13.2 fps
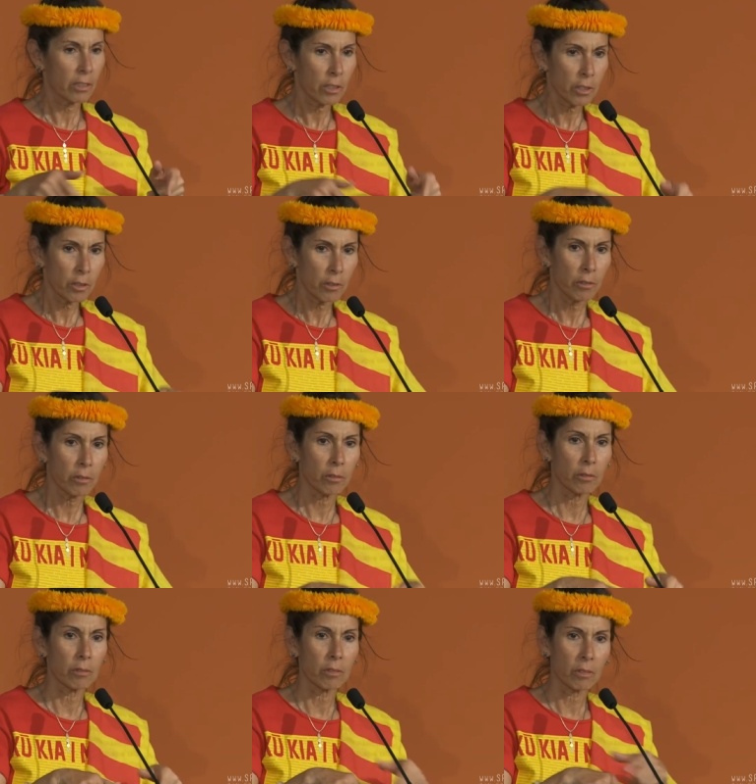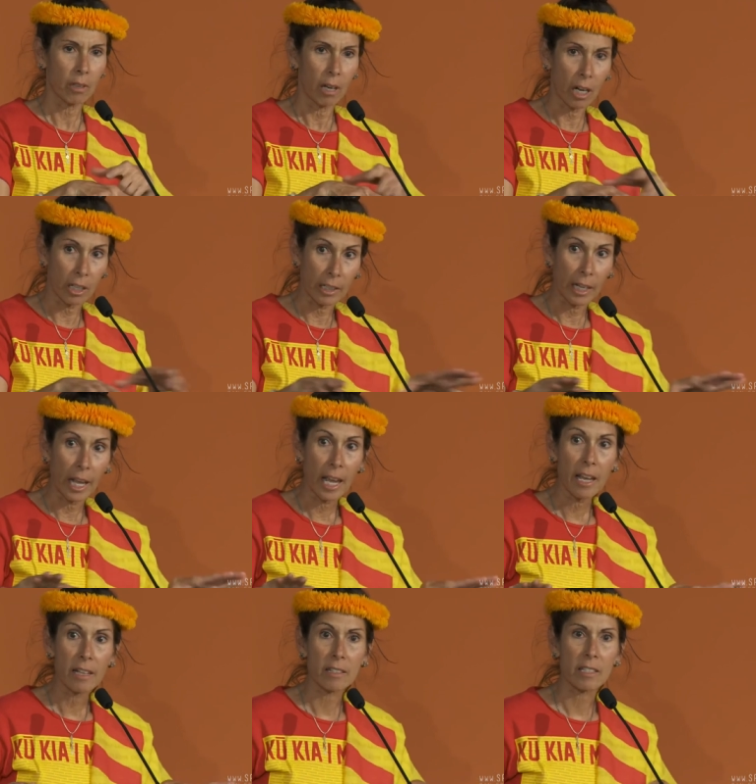to our
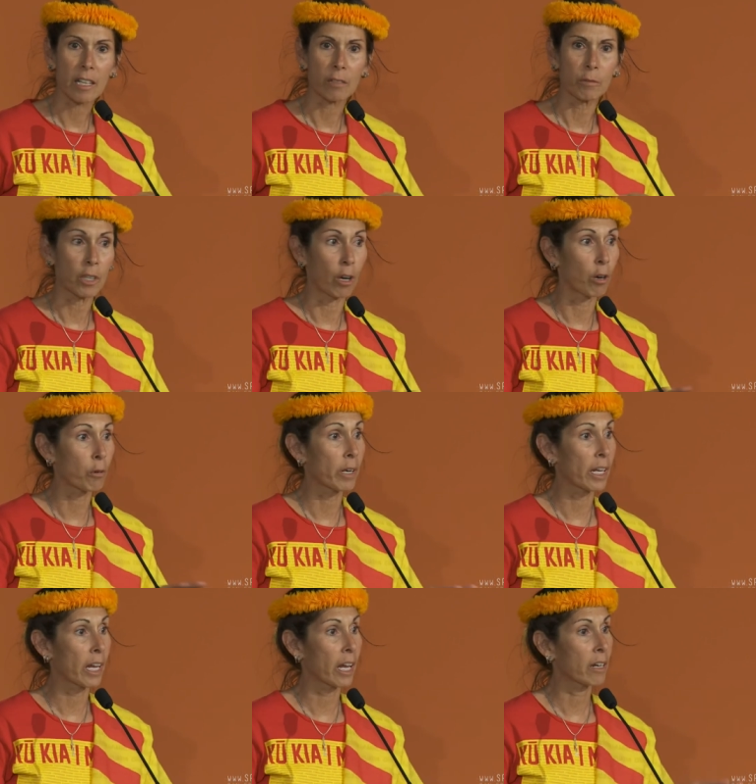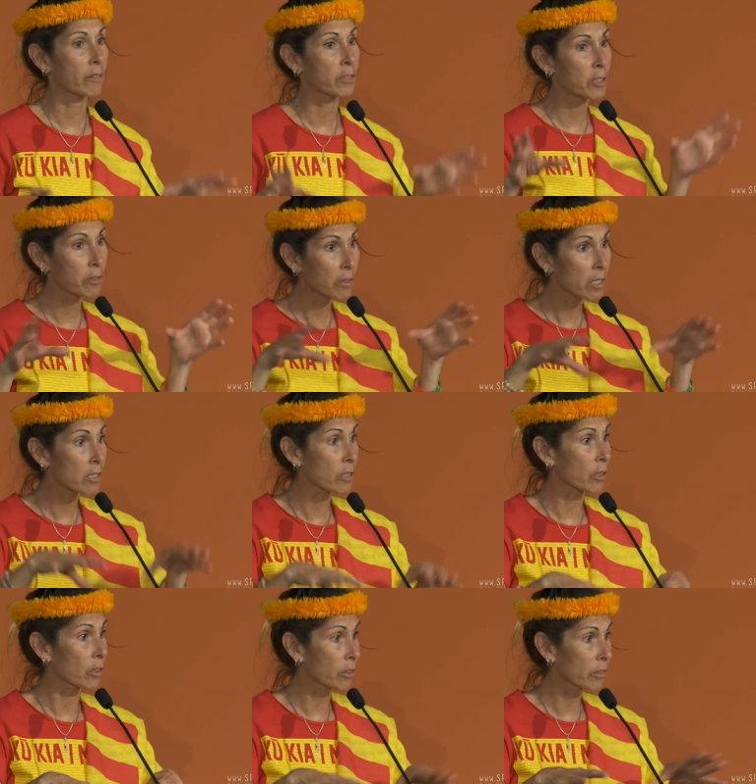lands that we already have, to this
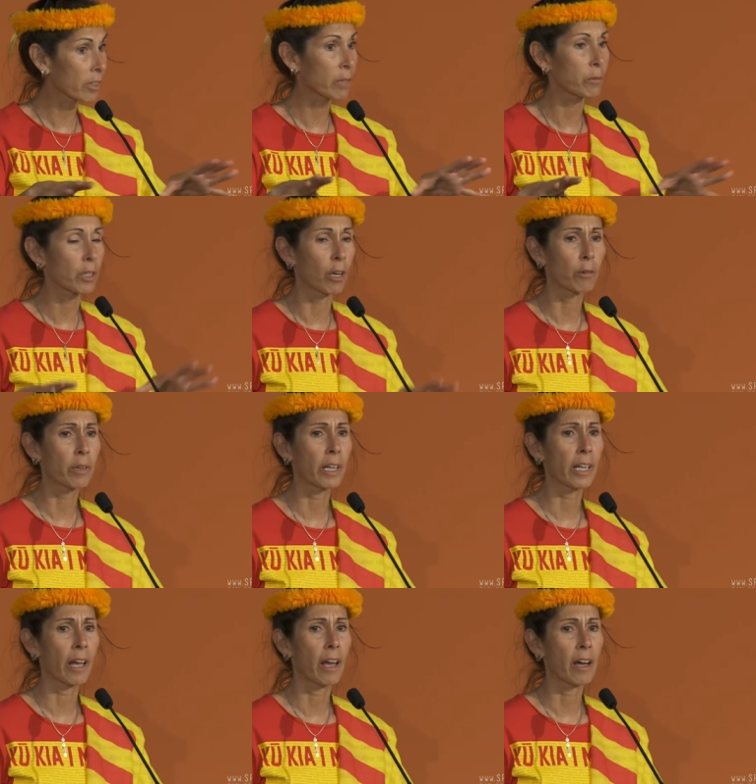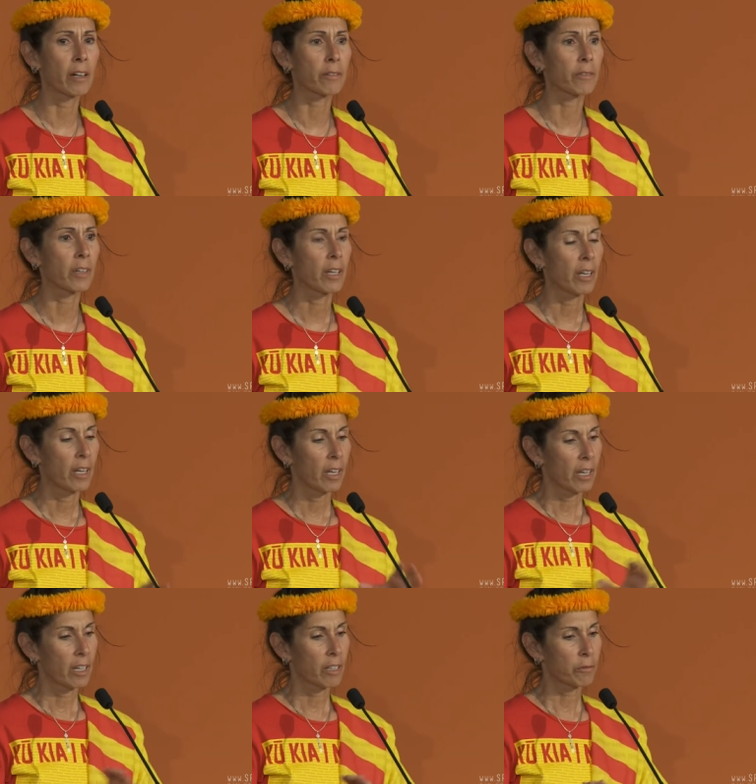earth that we already have.
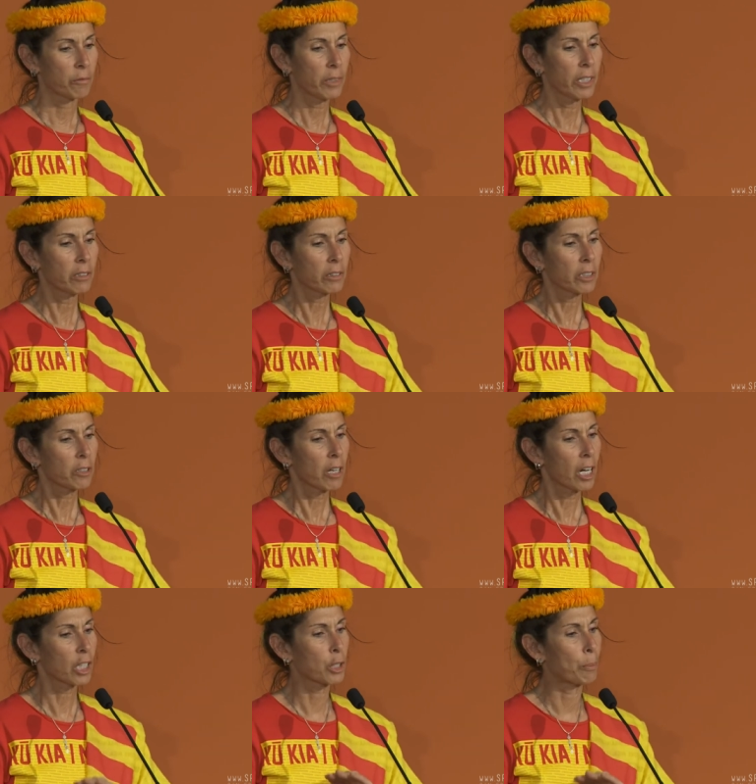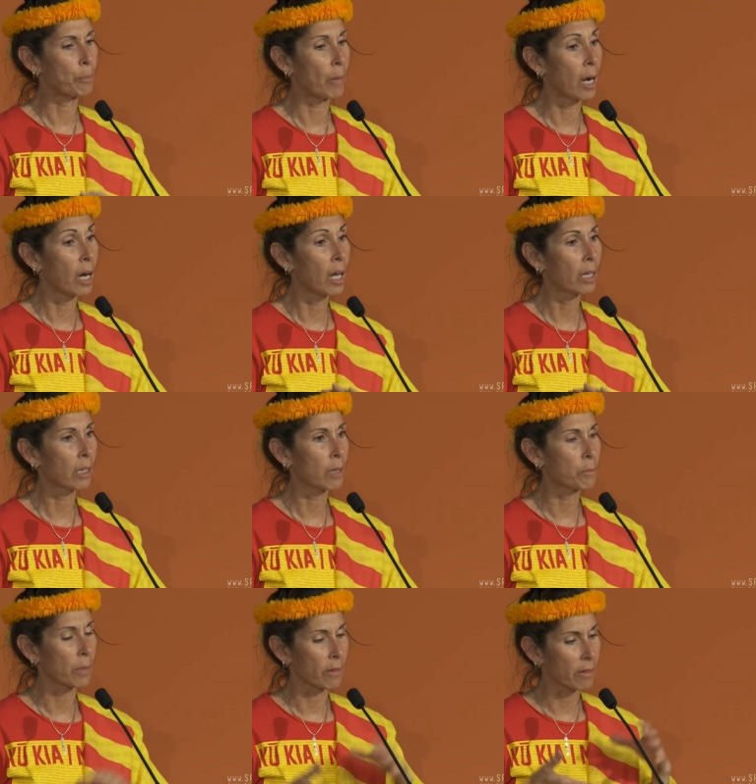If we don't know how to
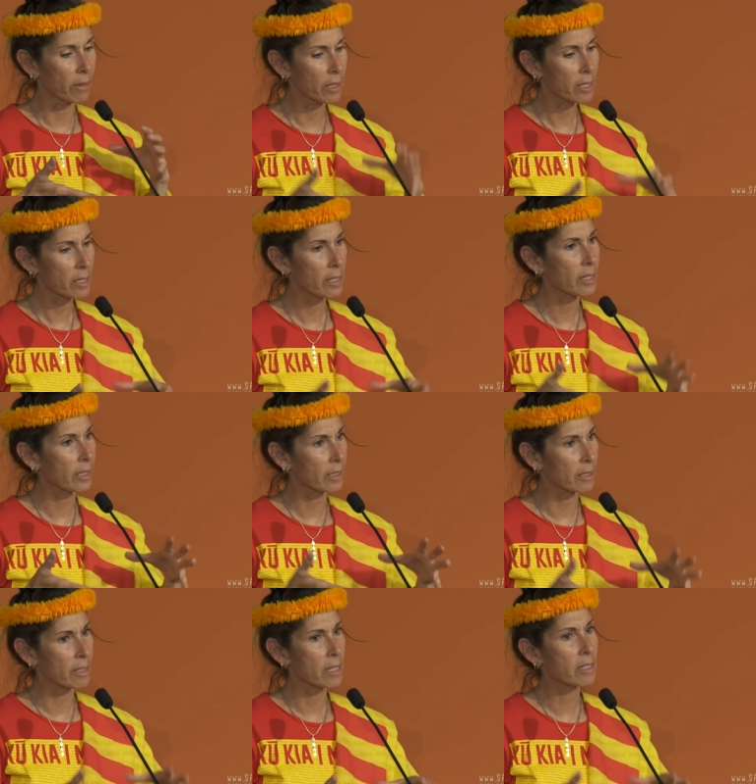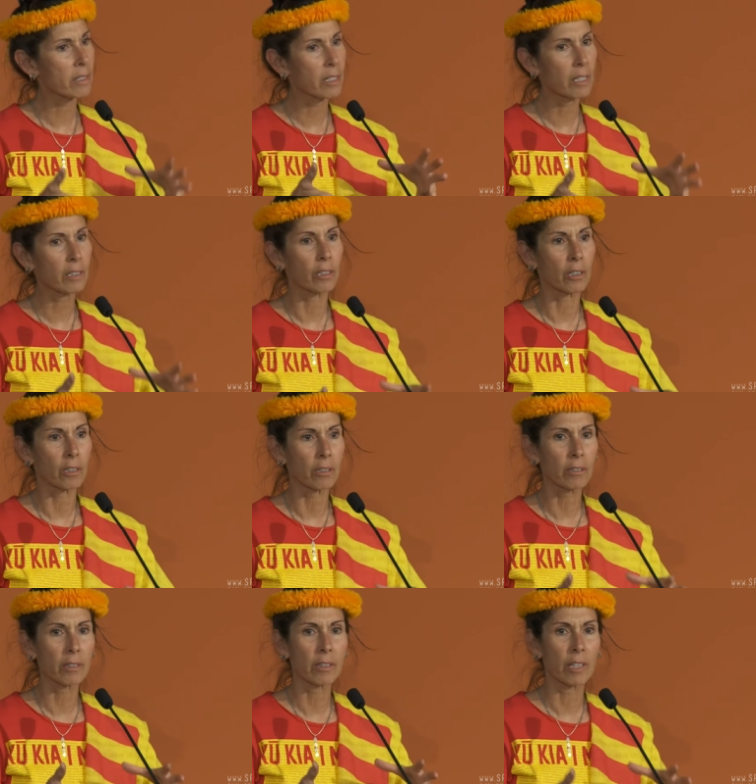ma'alama this existing
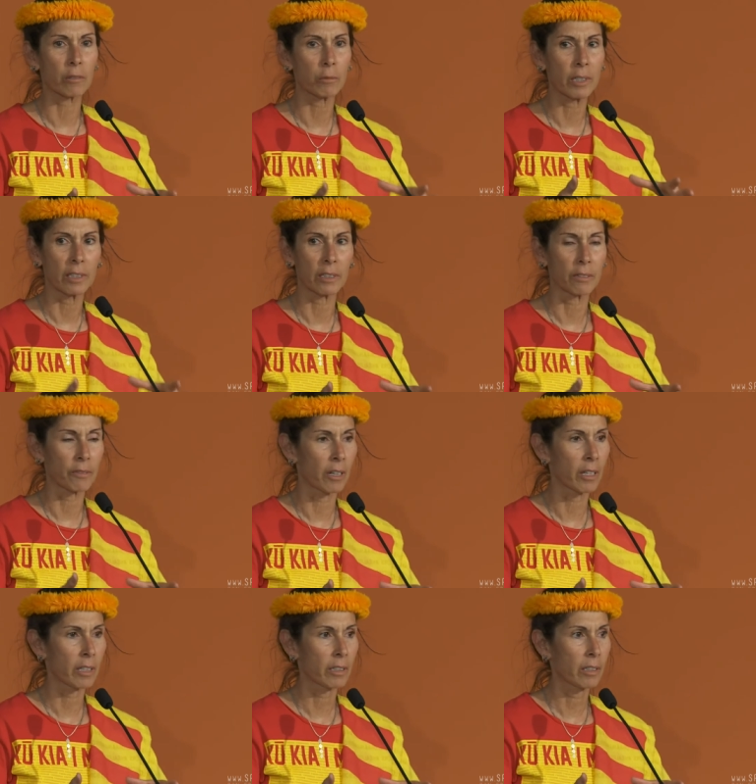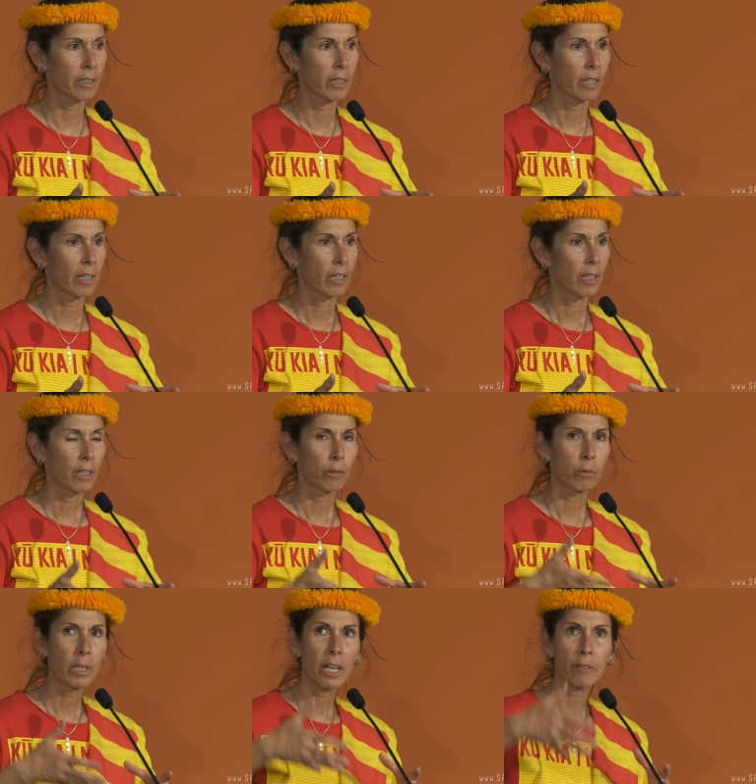earth that we live on,
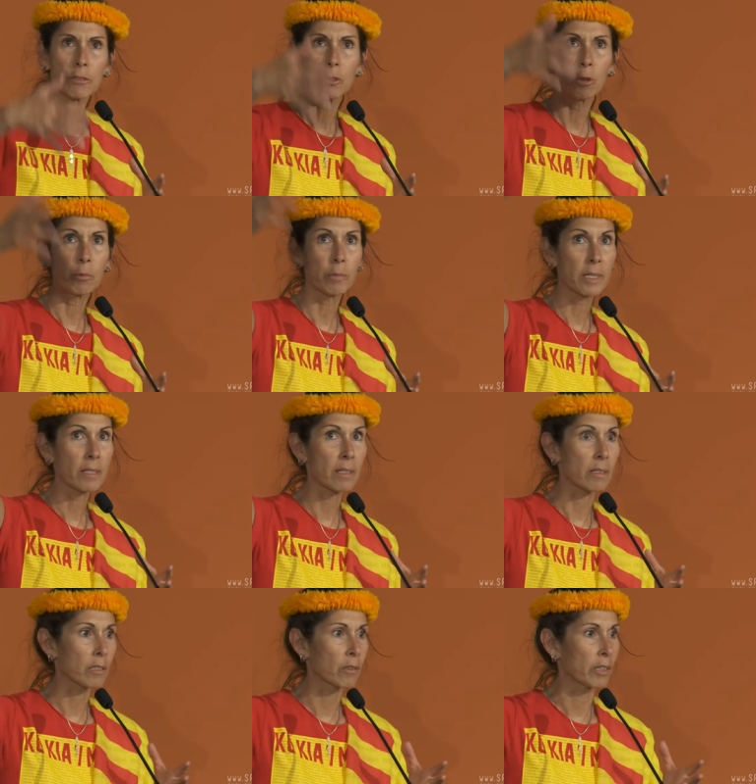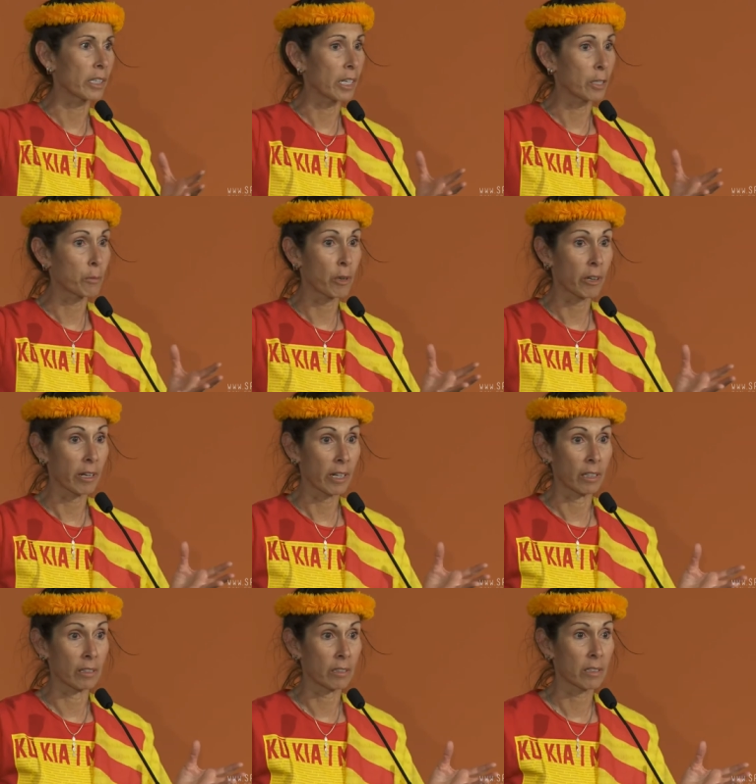we have no business going anywhere
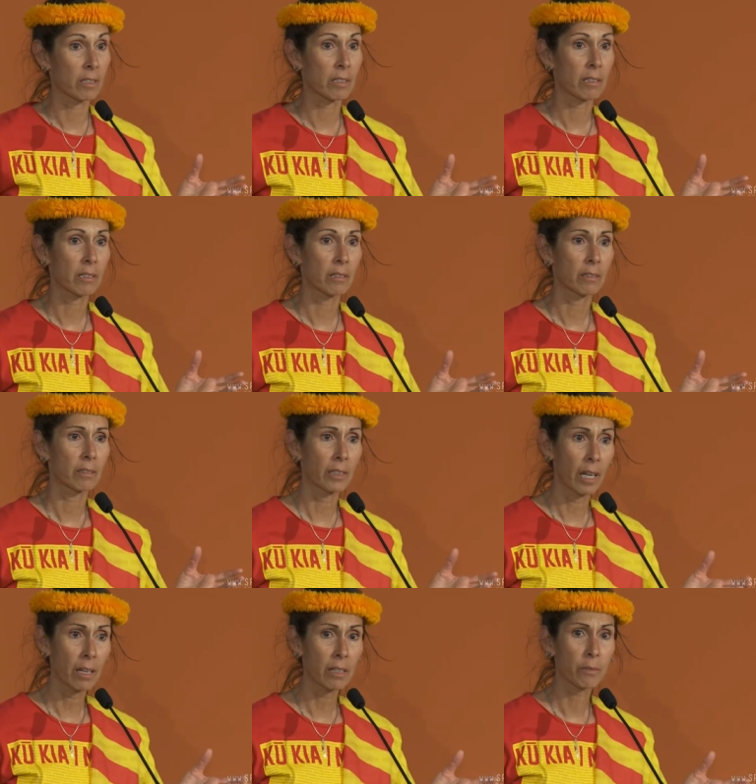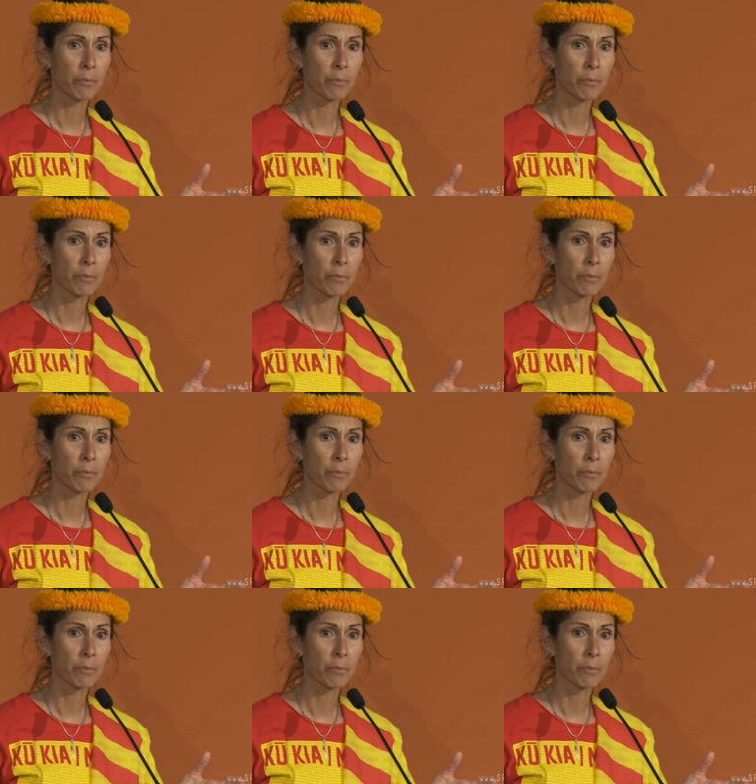else. Yeah?